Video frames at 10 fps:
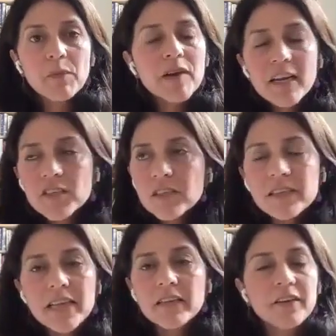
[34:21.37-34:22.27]
But we're
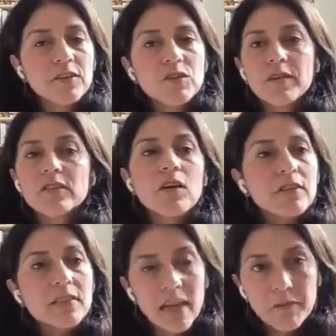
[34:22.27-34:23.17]
actually telling our stories all
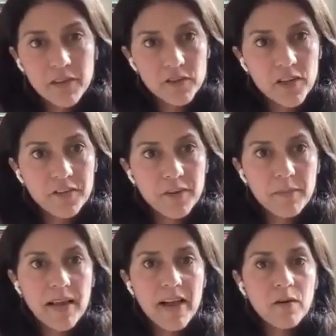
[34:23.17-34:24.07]
the time with each other
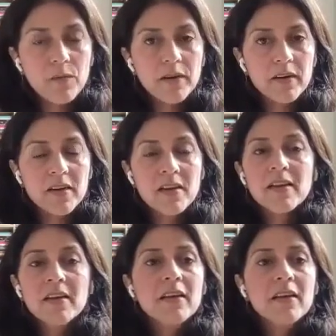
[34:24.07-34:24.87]
by how we're